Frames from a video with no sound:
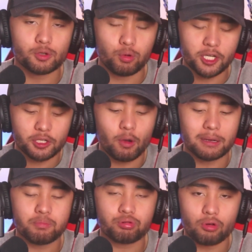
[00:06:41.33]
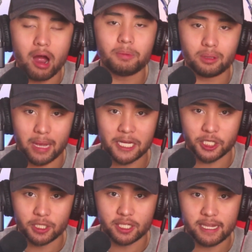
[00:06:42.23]
just one problem, I
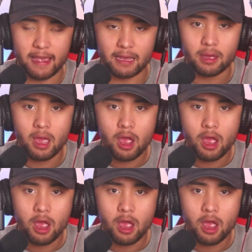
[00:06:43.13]
should say,